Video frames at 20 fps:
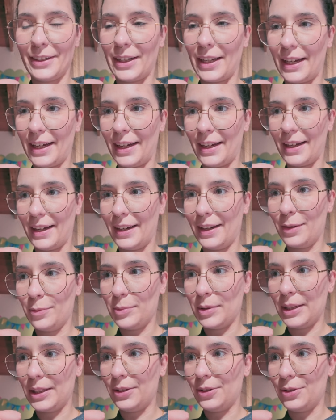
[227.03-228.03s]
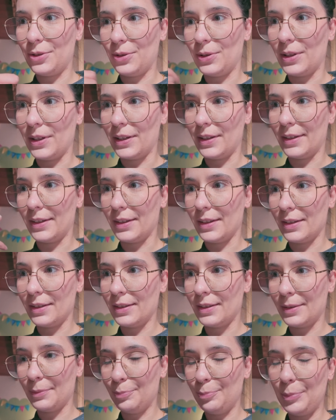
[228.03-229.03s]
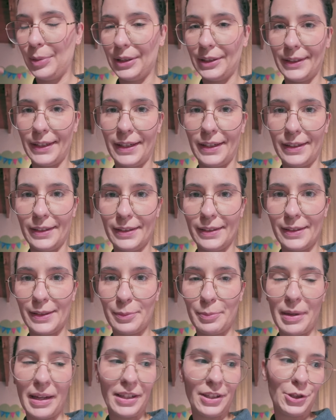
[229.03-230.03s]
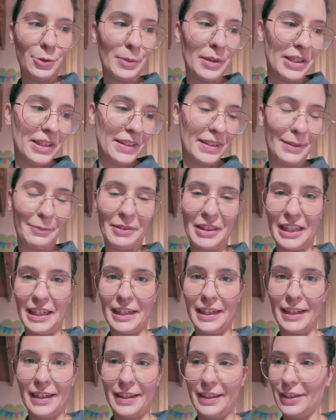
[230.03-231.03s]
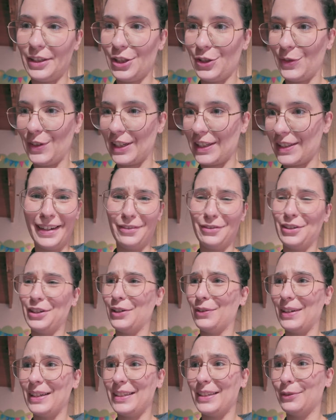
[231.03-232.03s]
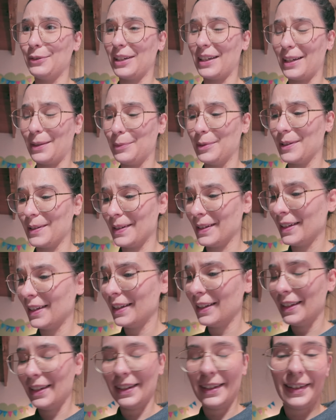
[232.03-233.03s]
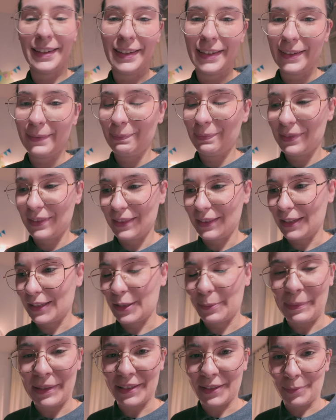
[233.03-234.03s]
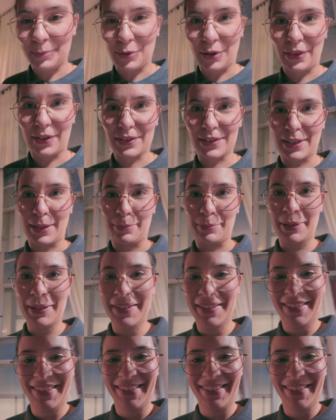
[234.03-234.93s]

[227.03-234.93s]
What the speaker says: Okay, I complained to the buildings management and it's fixed. I have no idea what happened. Let's pick some products up.